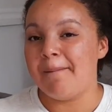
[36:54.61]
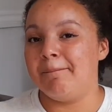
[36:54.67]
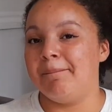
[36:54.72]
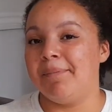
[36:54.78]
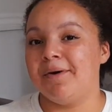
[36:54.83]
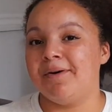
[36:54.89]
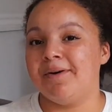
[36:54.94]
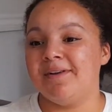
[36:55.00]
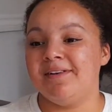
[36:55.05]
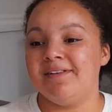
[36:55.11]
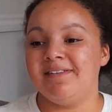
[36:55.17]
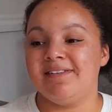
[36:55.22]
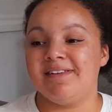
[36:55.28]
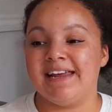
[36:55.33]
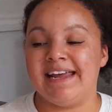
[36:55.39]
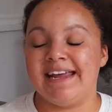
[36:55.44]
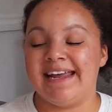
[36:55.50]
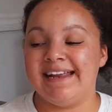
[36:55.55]
but
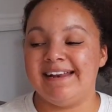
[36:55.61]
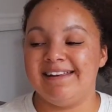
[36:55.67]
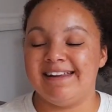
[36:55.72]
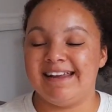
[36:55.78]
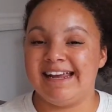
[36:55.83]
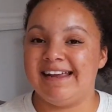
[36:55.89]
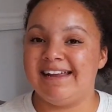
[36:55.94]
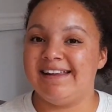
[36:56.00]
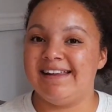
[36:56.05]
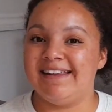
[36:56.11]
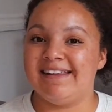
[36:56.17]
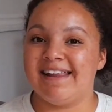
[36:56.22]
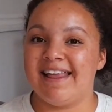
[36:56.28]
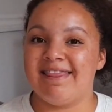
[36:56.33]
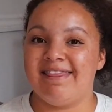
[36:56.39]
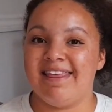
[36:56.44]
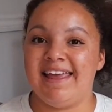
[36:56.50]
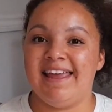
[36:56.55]
it is
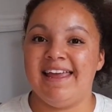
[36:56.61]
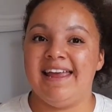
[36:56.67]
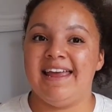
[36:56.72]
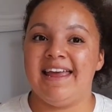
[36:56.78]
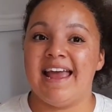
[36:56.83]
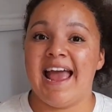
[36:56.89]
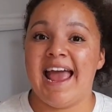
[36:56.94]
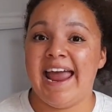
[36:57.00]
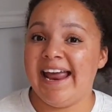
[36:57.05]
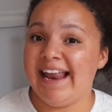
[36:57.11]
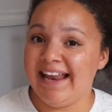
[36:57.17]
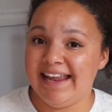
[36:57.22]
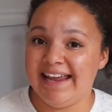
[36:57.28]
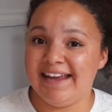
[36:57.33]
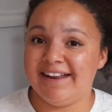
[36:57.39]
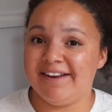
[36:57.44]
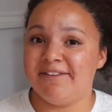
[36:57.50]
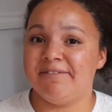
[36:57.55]
the
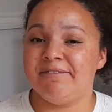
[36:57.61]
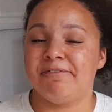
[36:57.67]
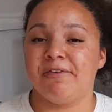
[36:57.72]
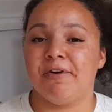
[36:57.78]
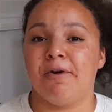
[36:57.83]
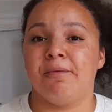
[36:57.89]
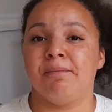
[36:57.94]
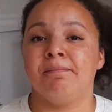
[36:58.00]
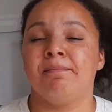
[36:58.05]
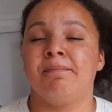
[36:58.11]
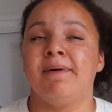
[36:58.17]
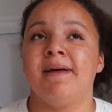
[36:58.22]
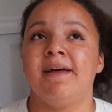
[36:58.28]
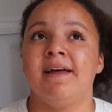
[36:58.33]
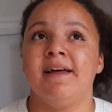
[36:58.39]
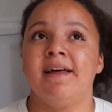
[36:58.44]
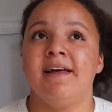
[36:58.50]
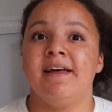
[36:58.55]
alien from
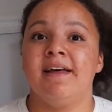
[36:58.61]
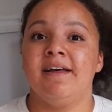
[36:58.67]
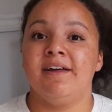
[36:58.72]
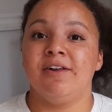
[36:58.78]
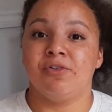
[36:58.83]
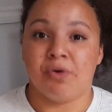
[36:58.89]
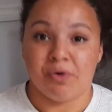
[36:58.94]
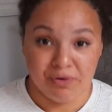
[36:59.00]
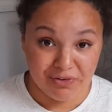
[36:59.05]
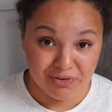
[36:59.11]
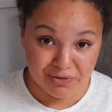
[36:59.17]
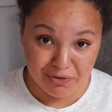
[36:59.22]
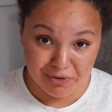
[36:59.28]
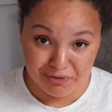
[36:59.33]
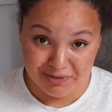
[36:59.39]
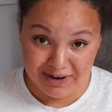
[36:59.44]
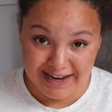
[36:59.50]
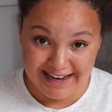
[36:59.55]
Toy
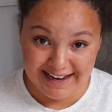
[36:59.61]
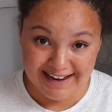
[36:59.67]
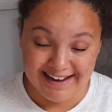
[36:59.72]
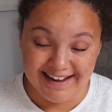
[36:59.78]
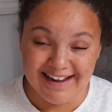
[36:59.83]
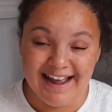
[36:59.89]
Story.